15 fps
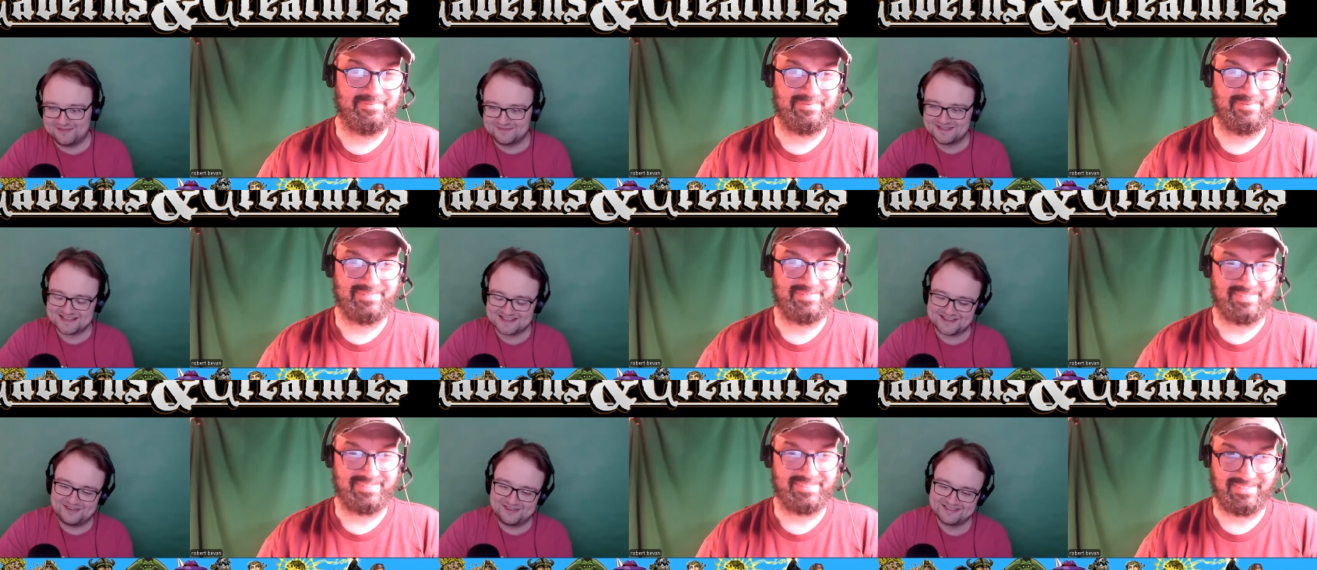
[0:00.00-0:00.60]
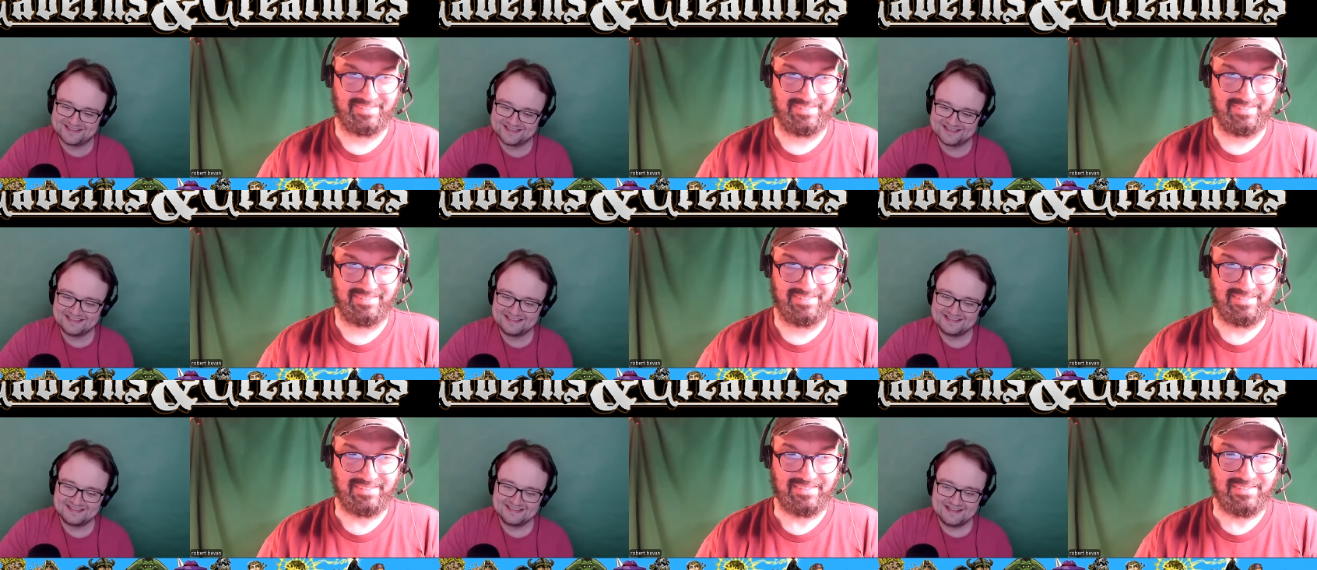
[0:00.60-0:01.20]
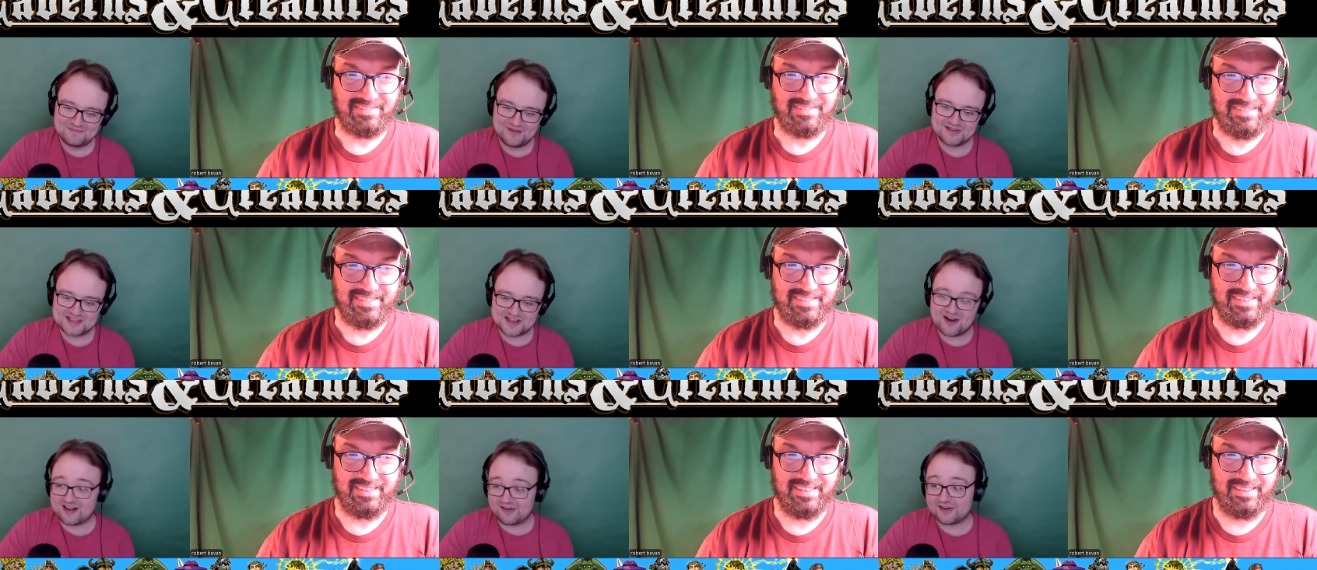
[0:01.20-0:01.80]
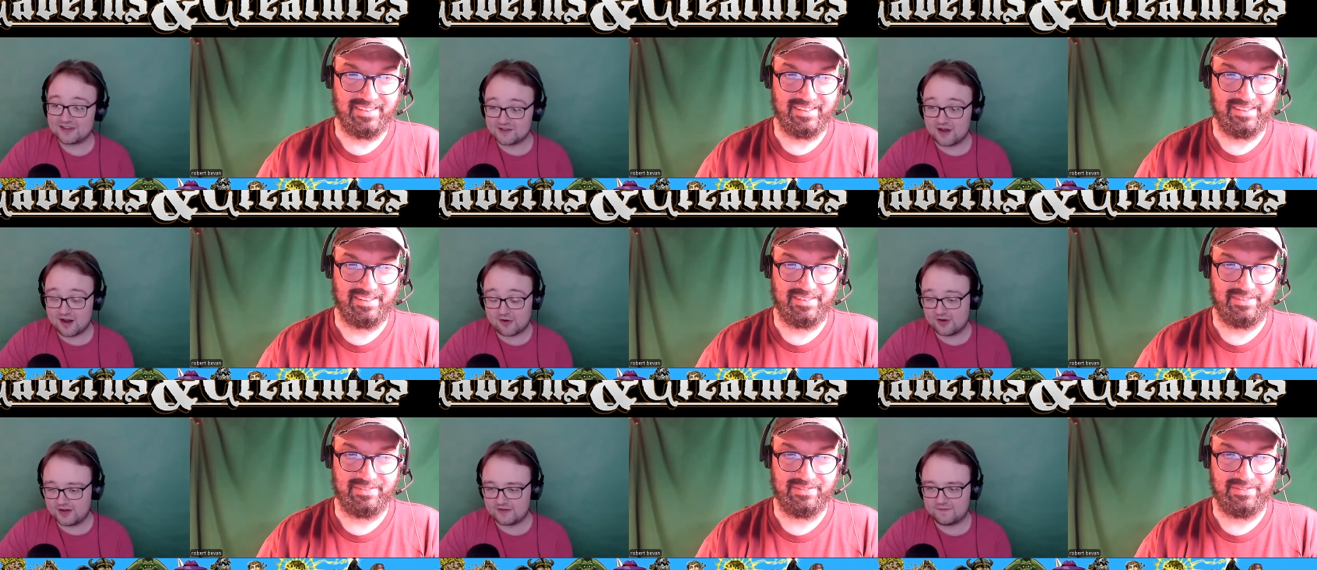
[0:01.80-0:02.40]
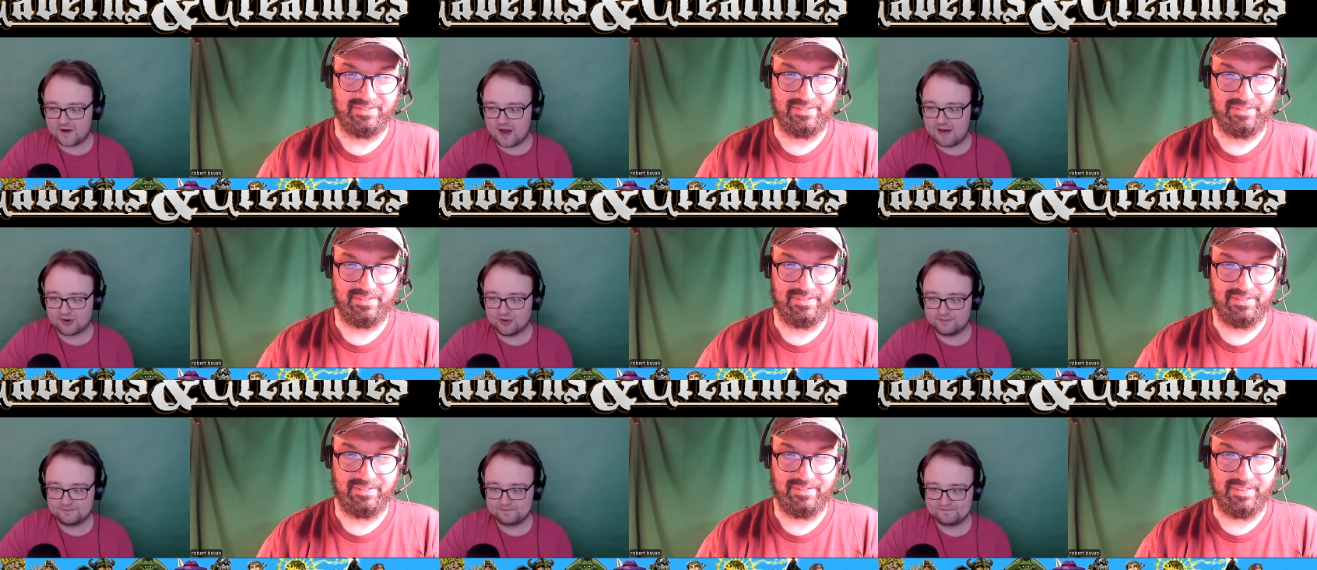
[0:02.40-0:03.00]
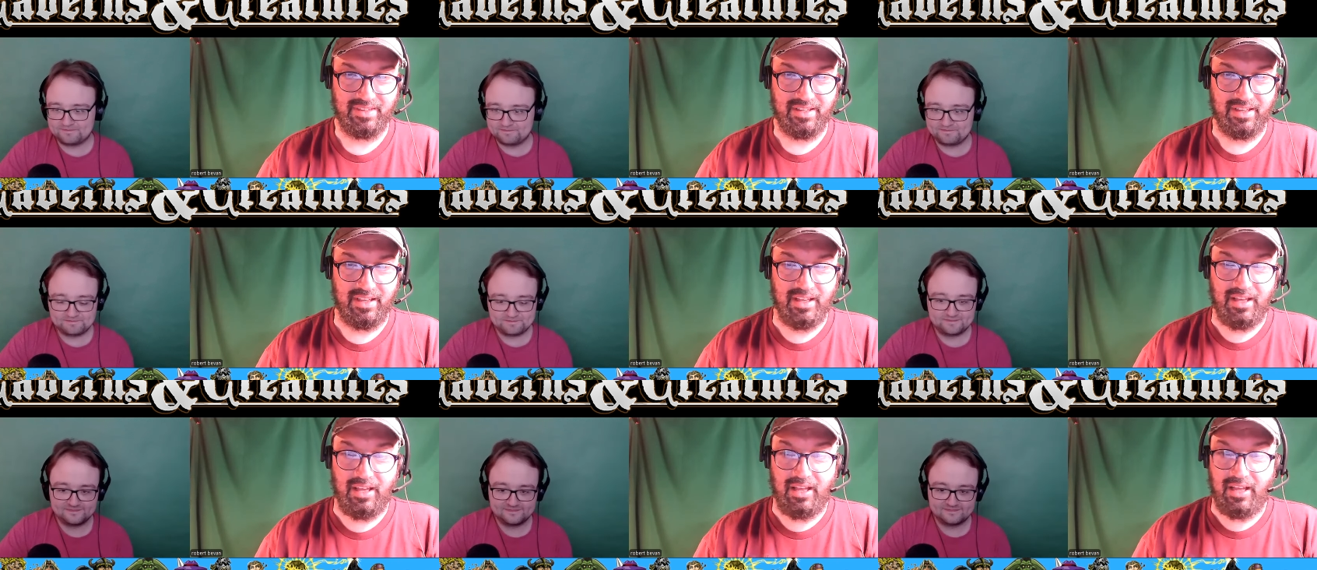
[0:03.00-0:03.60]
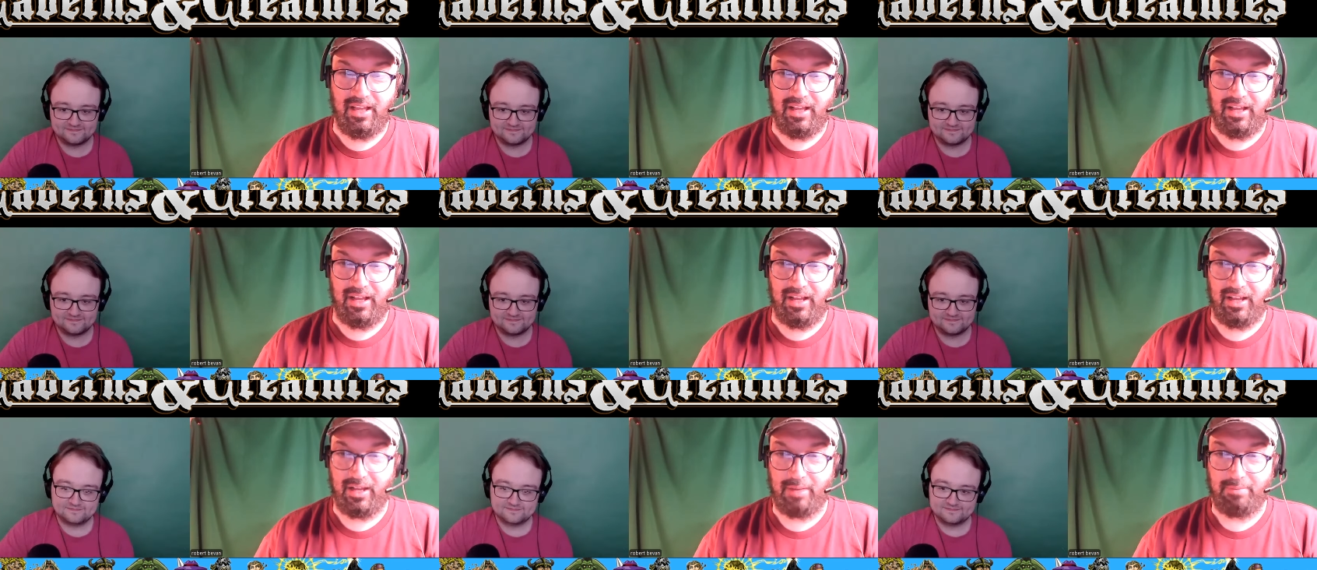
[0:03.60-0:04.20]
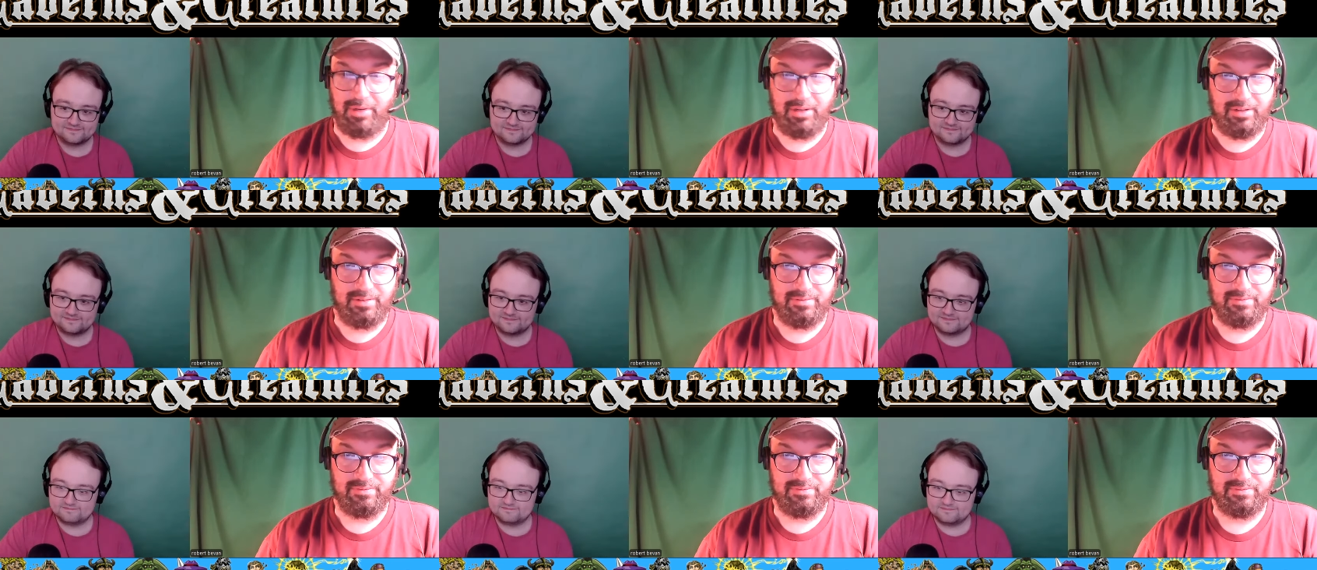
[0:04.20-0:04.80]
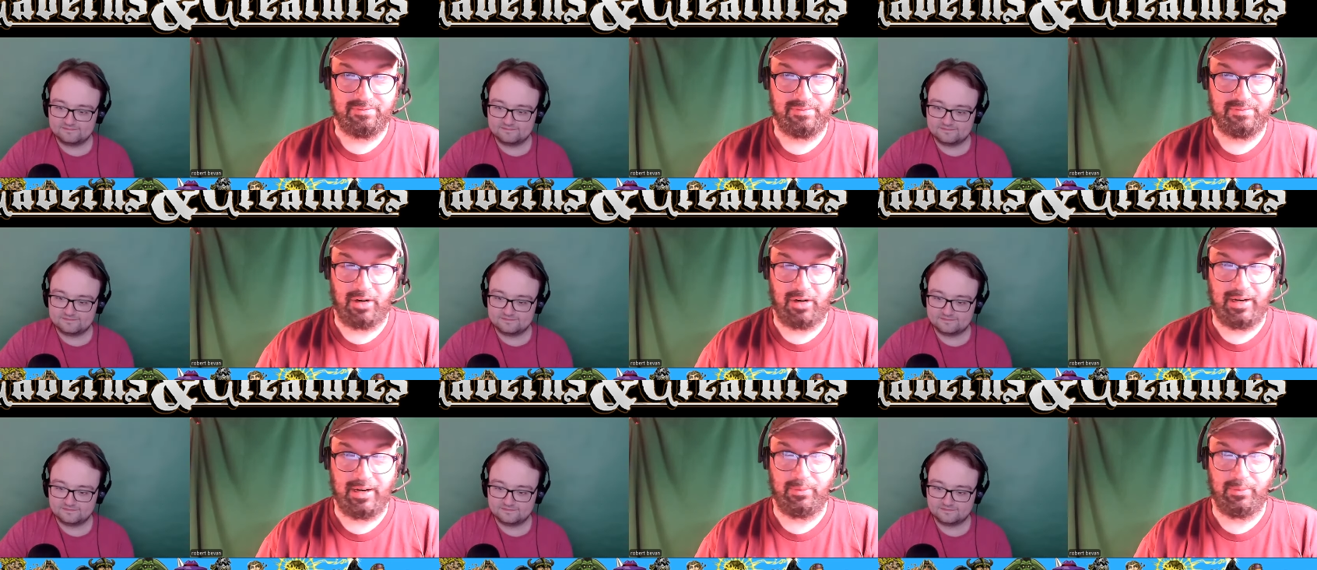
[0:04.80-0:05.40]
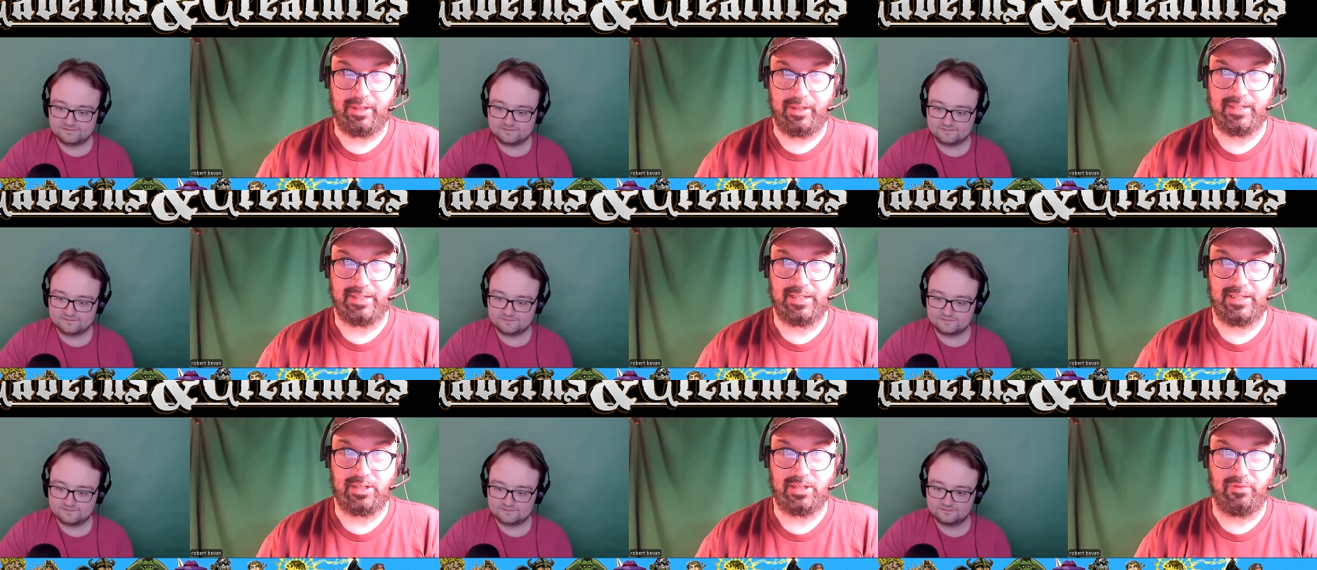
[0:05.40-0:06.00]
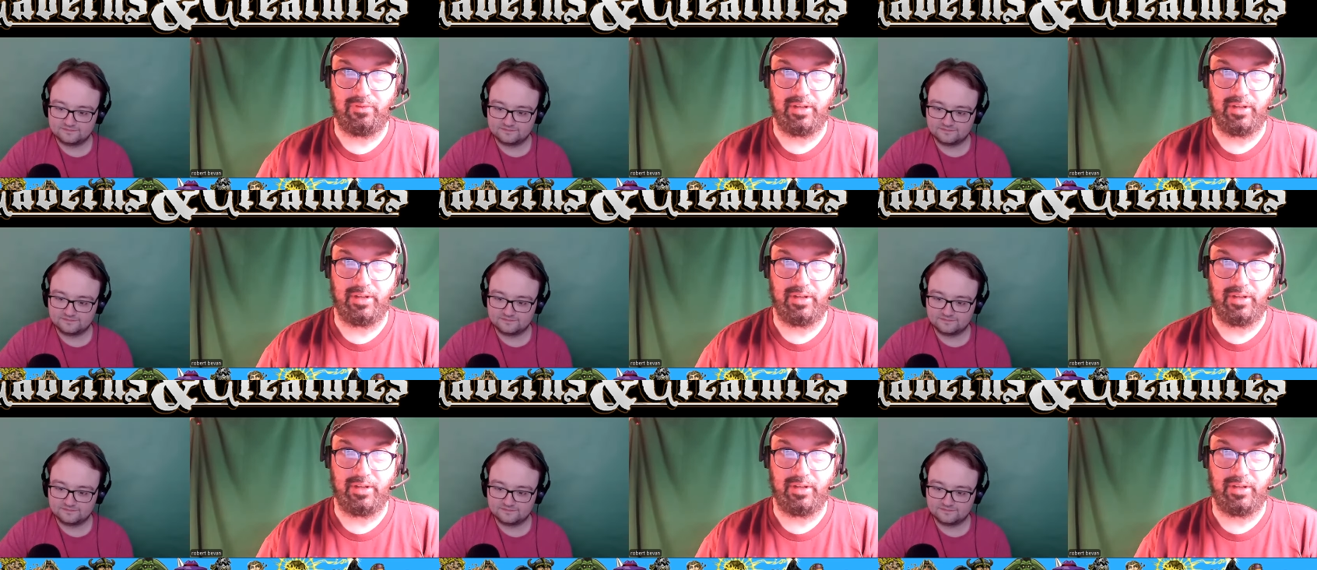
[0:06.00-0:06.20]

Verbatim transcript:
Speaker 1: So most of the art here is agreed phenomenal. Um,
Speaker 2: all right. Well, I guess that's our